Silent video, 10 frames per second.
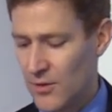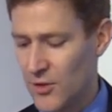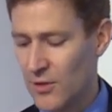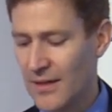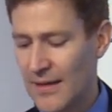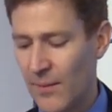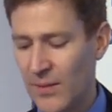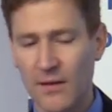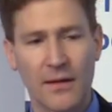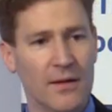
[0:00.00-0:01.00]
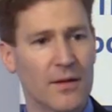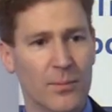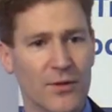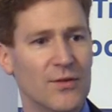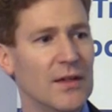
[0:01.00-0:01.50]
During that period,
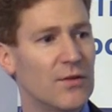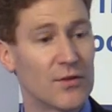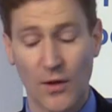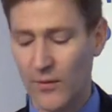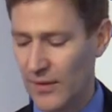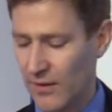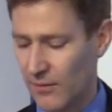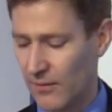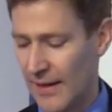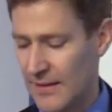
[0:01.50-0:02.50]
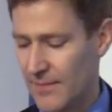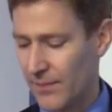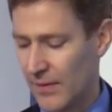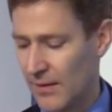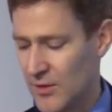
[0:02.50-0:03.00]
the perceived Soviet threat
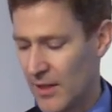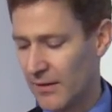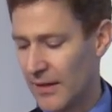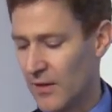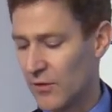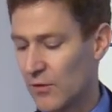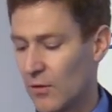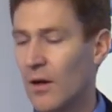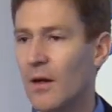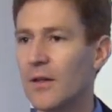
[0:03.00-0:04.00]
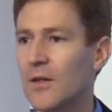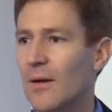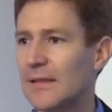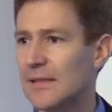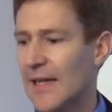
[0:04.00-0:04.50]
generated a strong
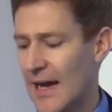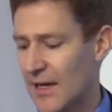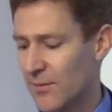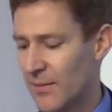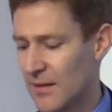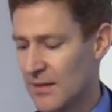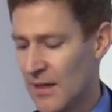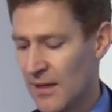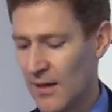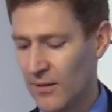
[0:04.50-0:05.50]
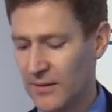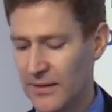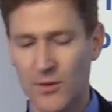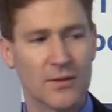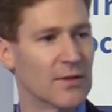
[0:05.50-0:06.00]
US attachment not
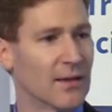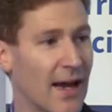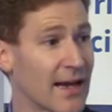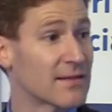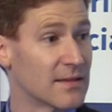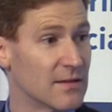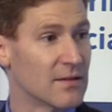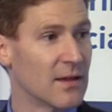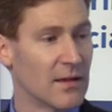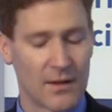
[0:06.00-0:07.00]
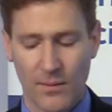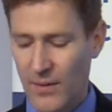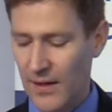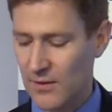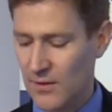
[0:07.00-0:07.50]
only to its alliances,
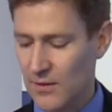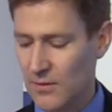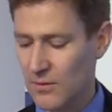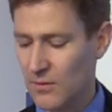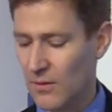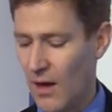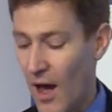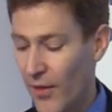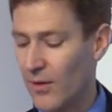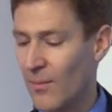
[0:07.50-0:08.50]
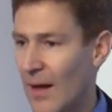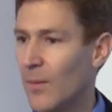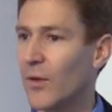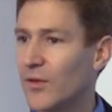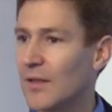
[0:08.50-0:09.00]
but to other
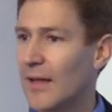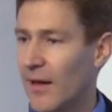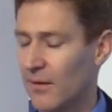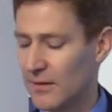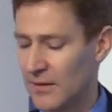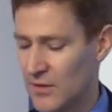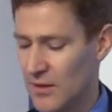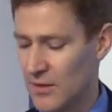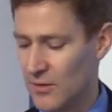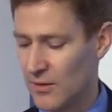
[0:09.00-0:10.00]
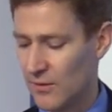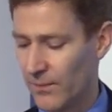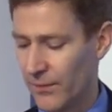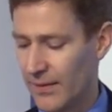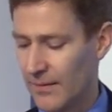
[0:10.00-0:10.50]
multilateral
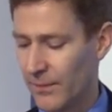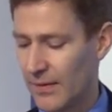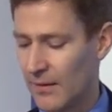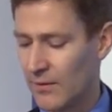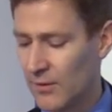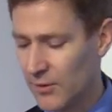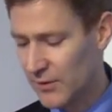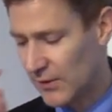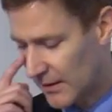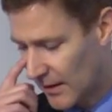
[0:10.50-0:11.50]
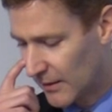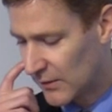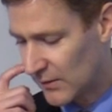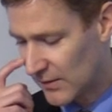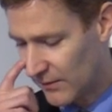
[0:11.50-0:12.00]
institutions. And social
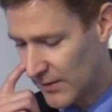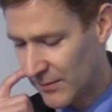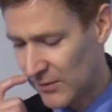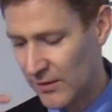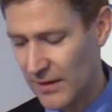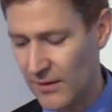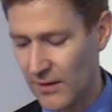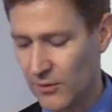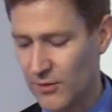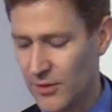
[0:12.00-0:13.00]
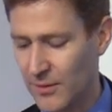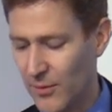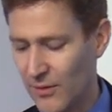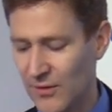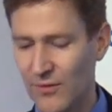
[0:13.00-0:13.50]
psychologists have demonstrated the crucial
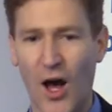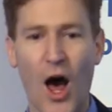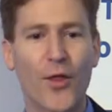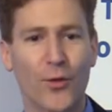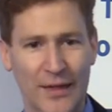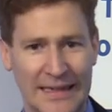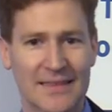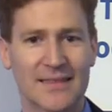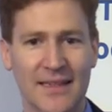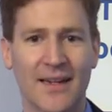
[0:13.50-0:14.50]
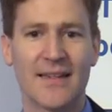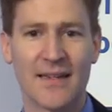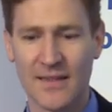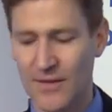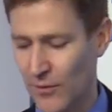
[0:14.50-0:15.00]
importance of othering in
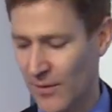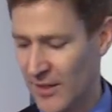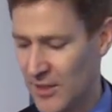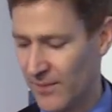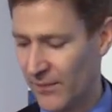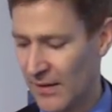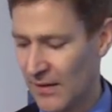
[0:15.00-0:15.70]
identity formation